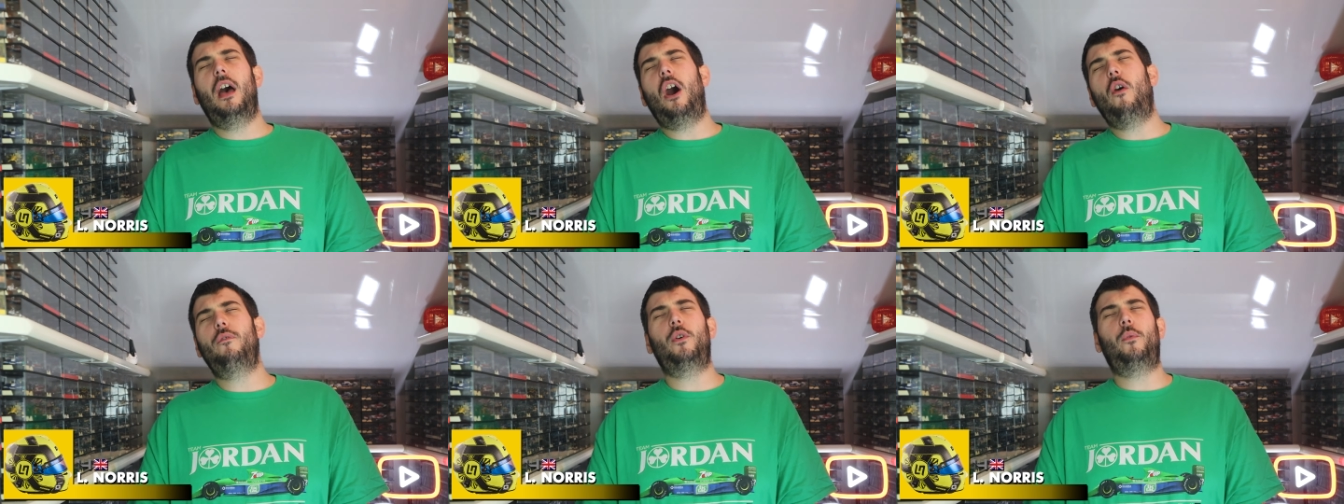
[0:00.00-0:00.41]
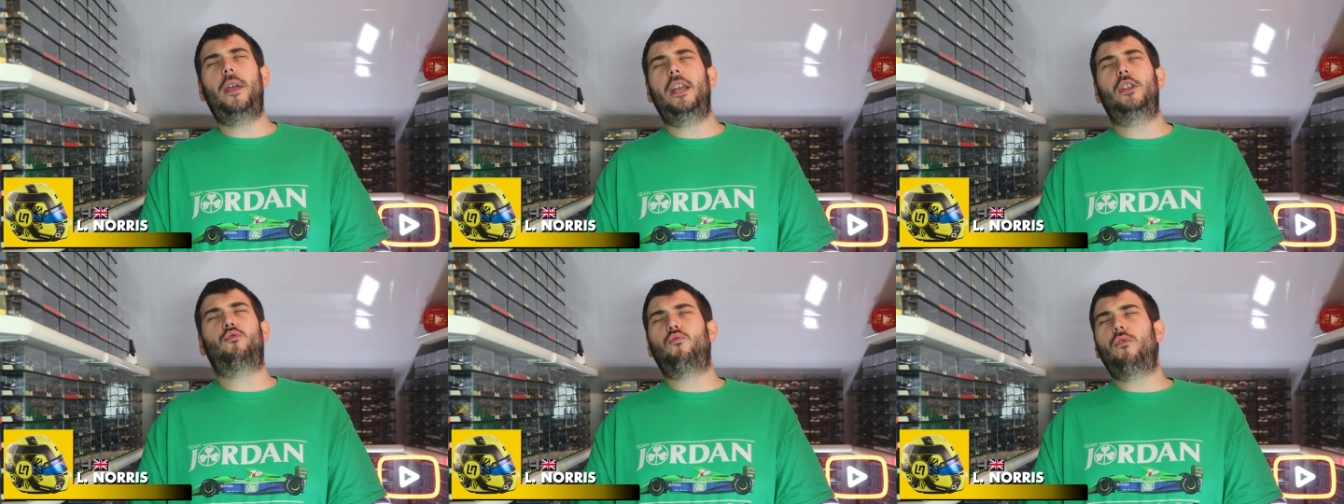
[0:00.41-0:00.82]
of the
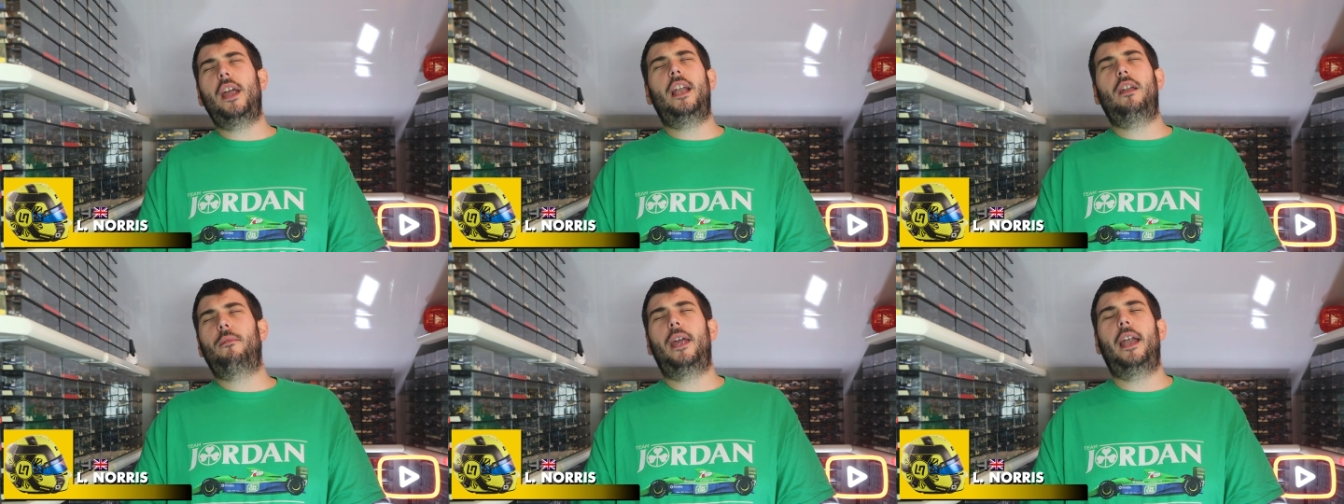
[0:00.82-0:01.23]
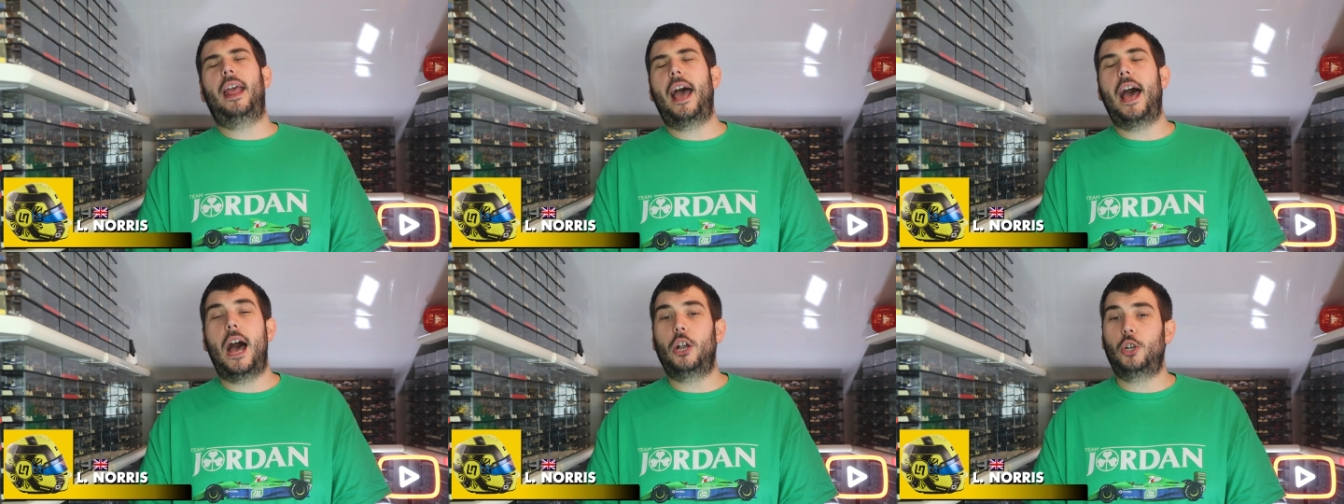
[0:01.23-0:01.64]
week's really, really
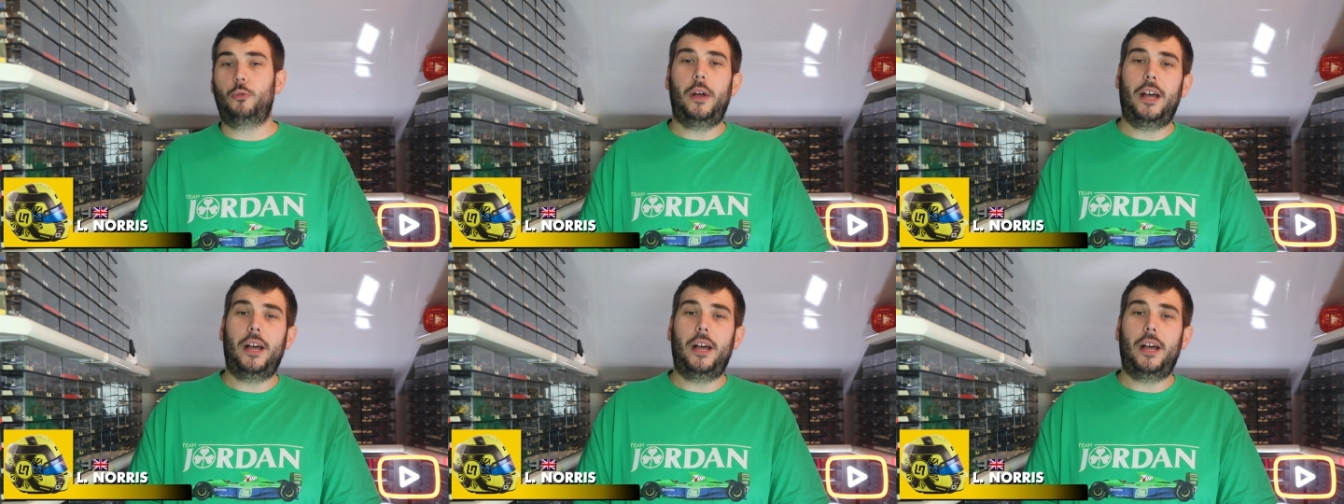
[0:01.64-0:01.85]
harsh."